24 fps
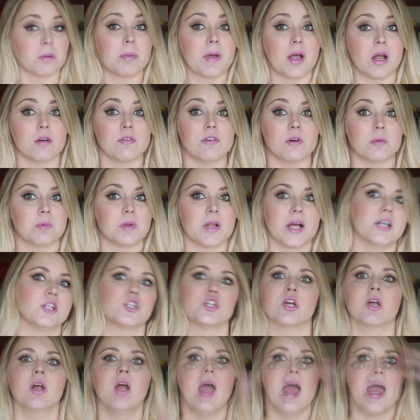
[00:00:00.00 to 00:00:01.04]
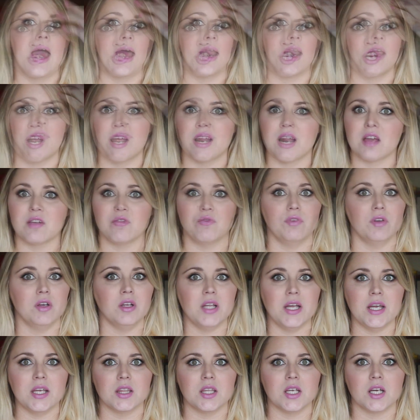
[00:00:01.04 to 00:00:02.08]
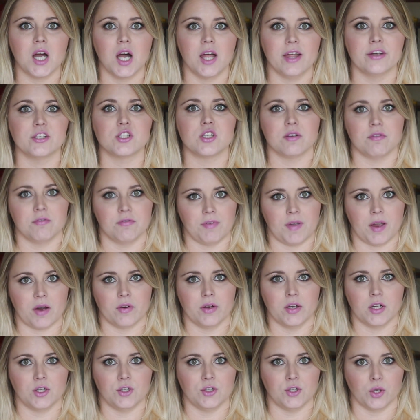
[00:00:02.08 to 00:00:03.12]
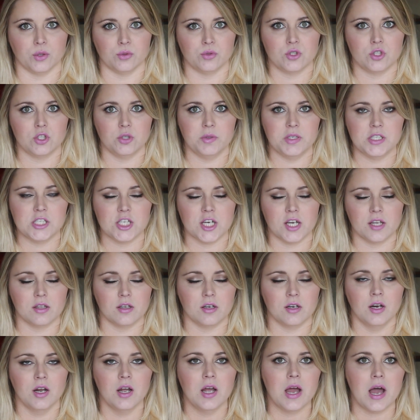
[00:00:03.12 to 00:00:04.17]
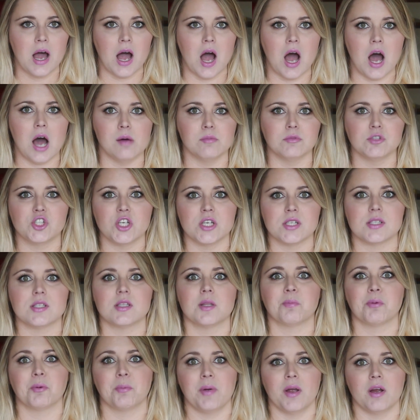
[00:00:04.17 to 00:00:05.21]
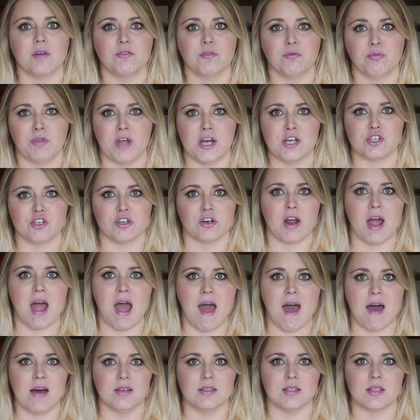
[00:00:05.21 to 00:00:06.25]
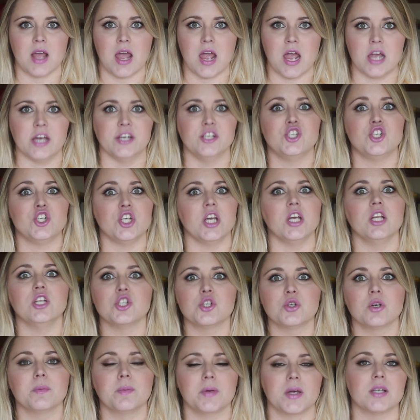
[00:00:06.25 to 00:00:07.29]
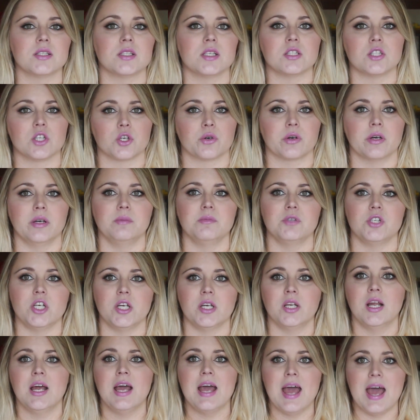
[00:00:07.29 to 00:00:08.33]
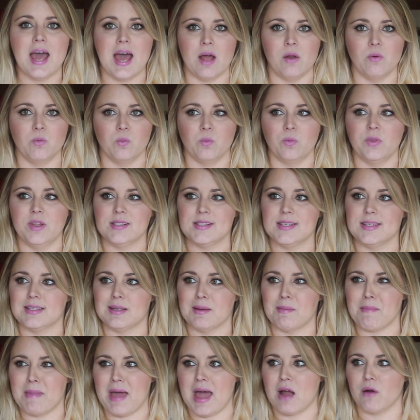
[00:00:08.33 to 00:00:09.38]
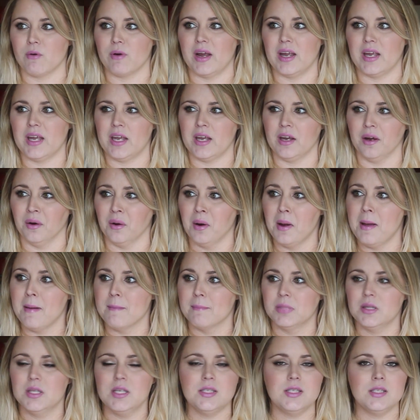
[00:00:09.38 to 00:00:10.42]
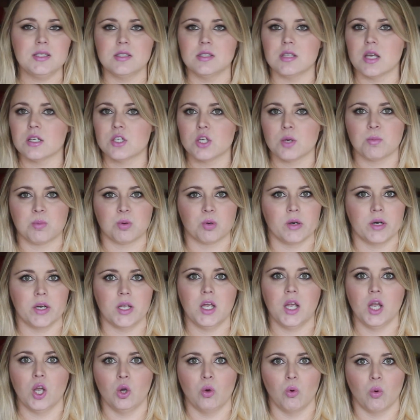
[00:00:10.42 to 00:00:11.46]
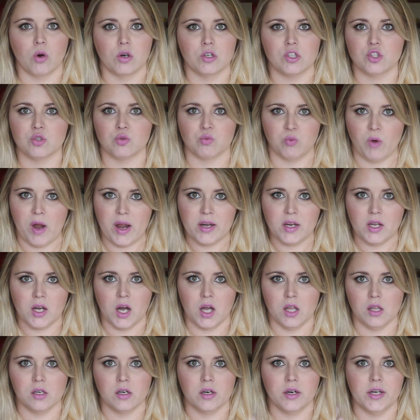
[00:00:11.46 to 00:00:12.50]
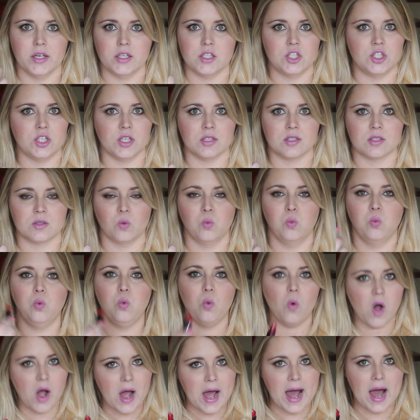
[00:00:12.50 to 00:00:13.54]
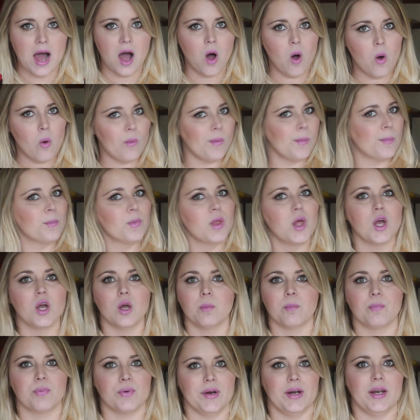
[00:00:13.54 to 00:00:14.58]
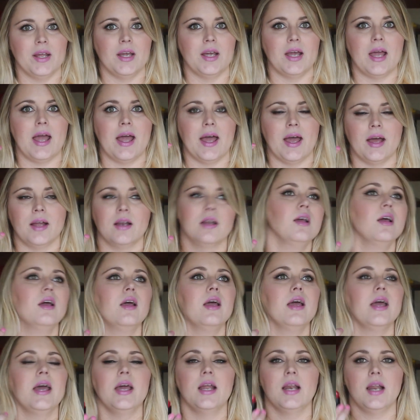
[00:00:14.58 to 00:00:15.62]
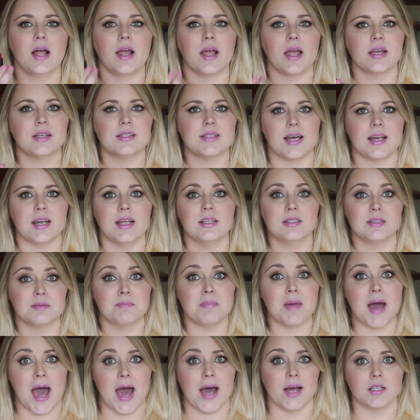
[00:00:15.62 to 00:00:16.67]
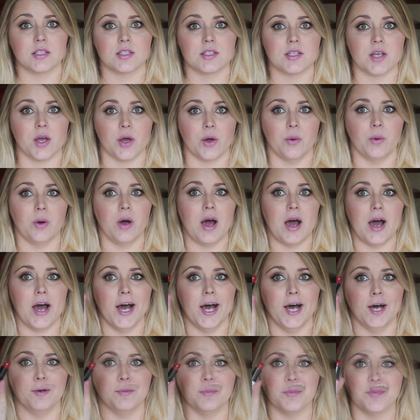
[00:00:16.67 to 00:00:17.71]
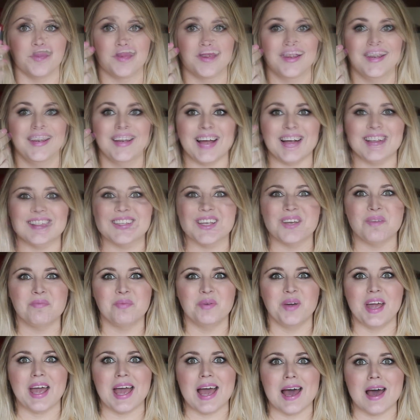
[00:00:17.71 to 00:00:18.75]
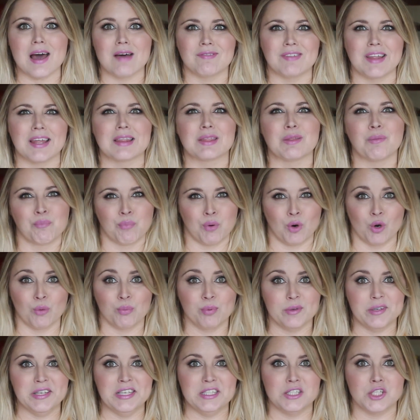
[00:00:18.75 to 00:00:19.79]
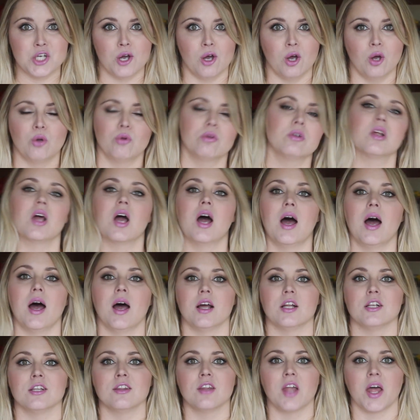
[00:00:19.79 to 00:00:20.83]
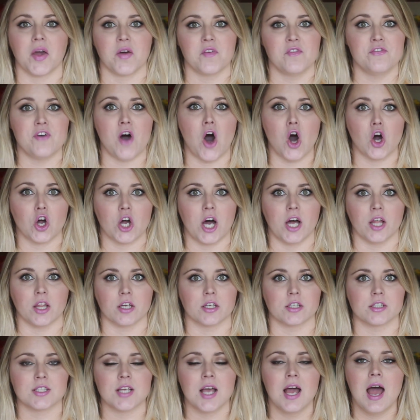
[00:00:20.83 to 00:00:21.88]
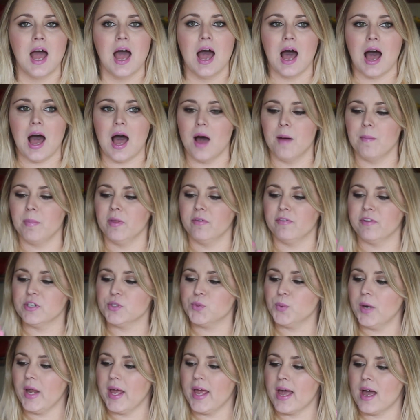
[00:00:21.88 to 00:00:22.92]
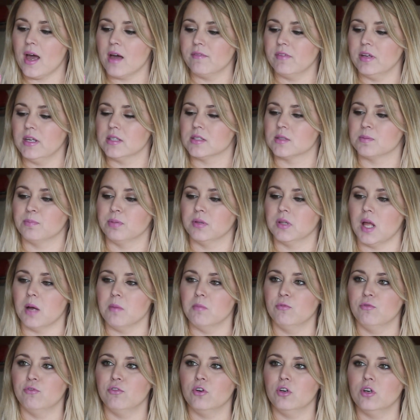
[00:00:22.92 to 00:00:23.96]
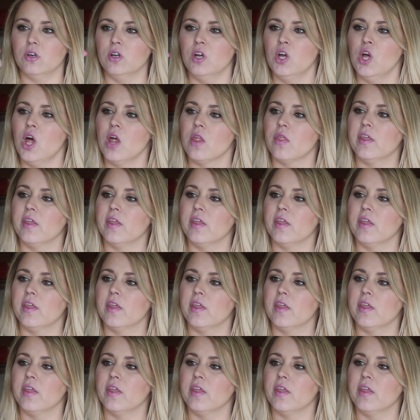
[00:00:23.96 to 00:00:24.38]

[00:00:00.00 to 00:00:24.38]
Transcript: Prepare for Pleasure, and I feel like the colors are very close to each other. Just the Prepare for Pleasure has a sheen to it because it's a cream sheen, and this is a matte right here. But this is such a pretty and gorgeous red color. It's just, wow, pretty, and it, like I said, it's matte. So next up we have like the purpley toned like fall colors. The first one I have is Plumful.